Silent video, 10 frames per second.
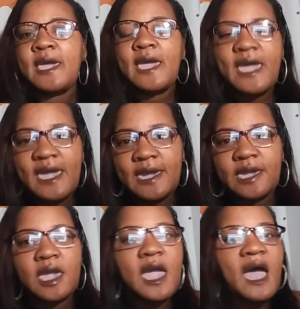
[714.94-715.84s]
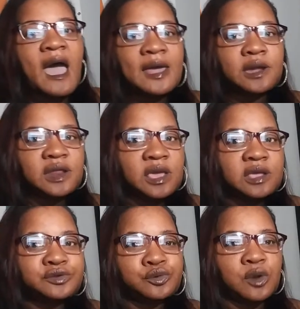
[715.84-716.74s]
hey, I
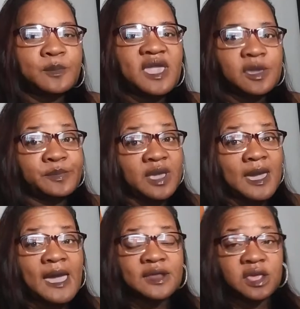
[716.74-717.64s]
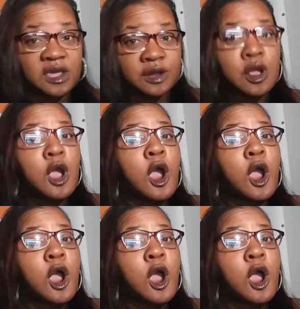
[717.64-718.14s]
need you to make me a hot hit.